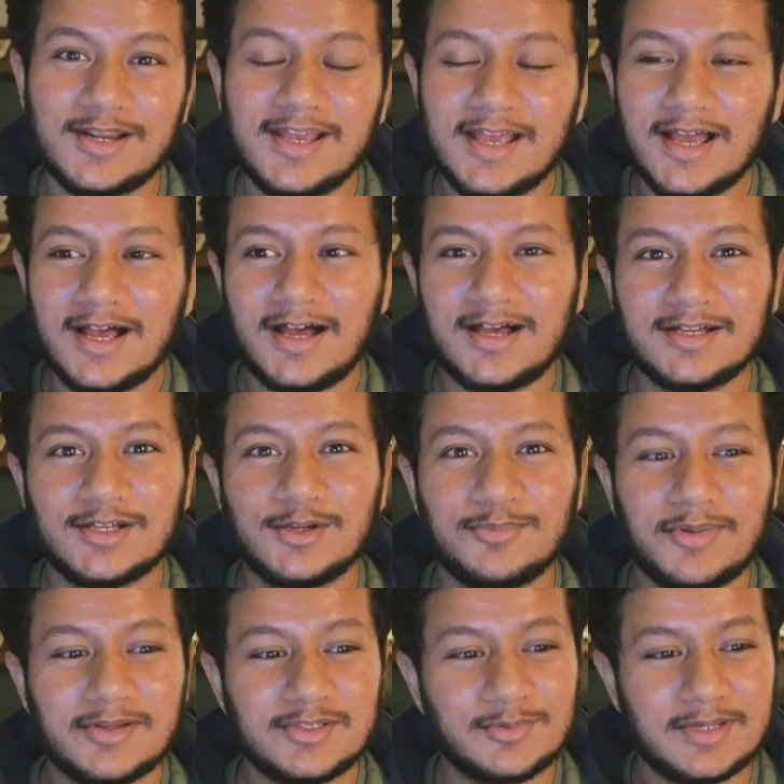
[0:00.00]
uh, compared
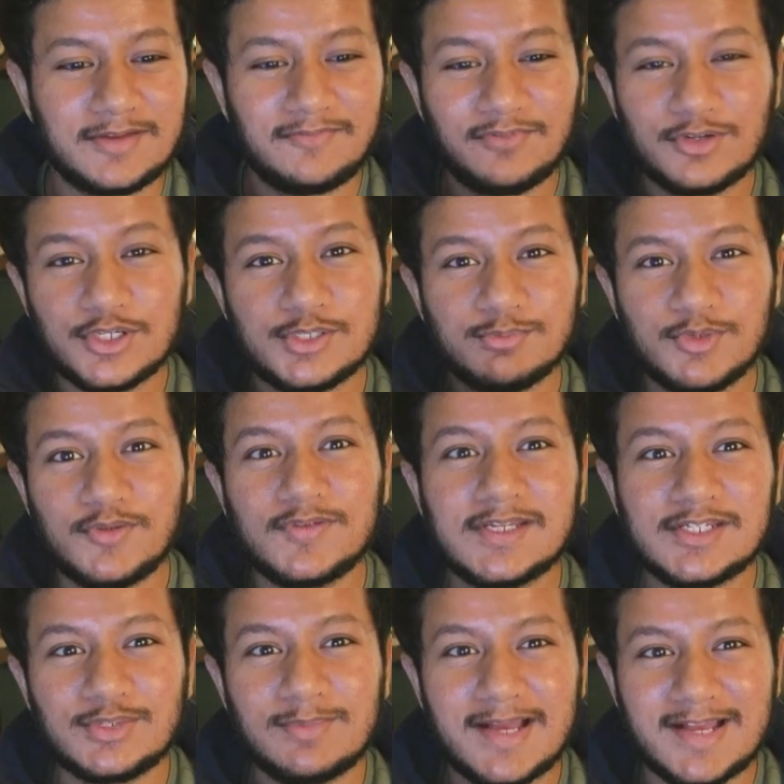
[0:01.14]
to when I first moved into
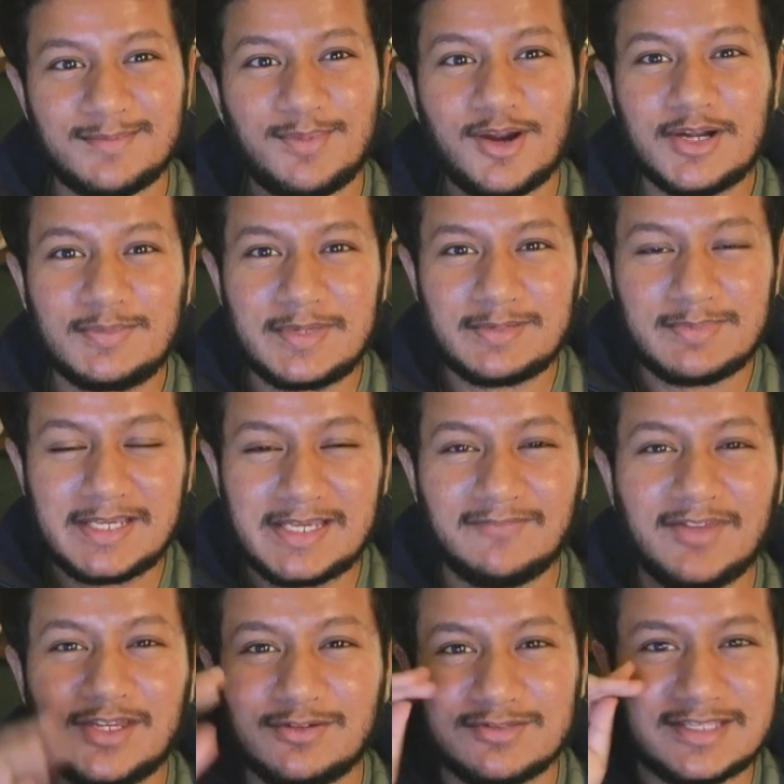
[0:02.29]
my apartment making
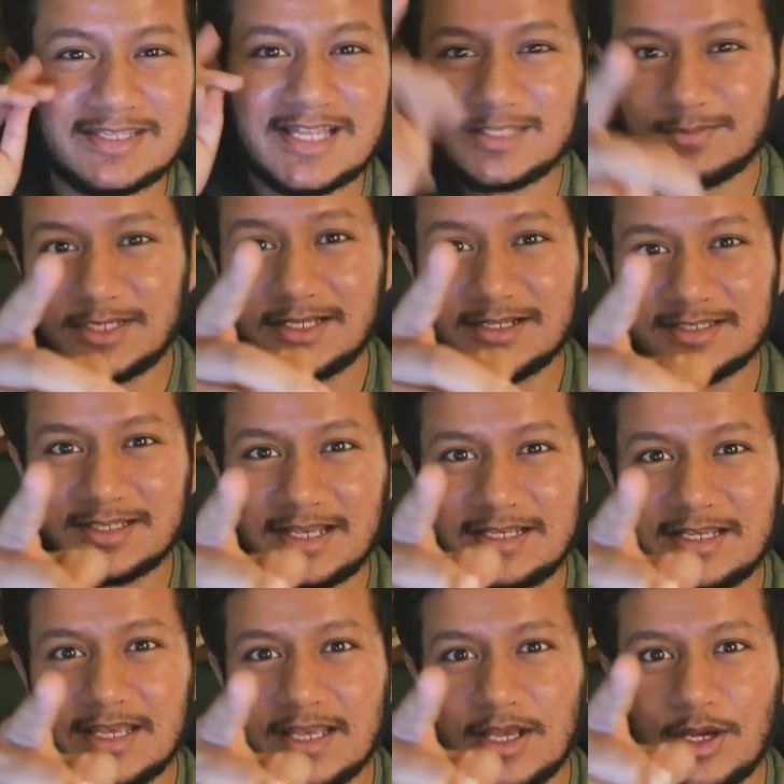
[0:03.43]
videos and that's because I
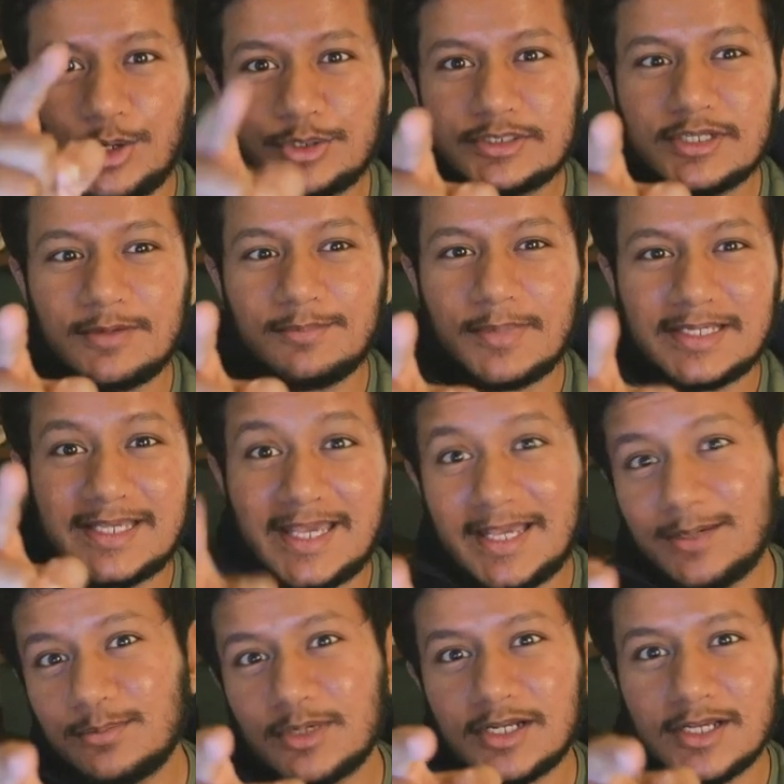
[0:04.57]
hooked up my
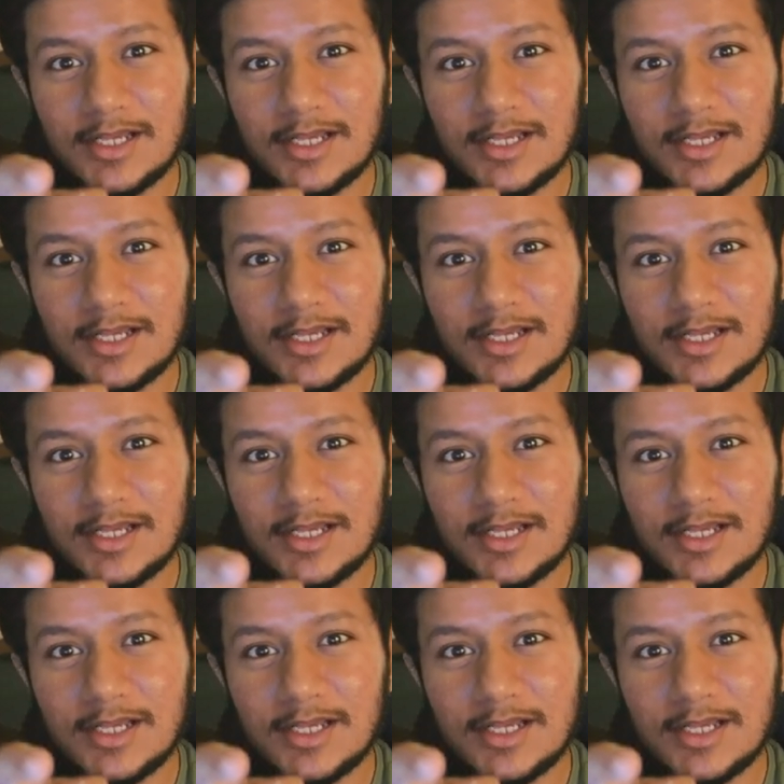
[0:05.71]
camera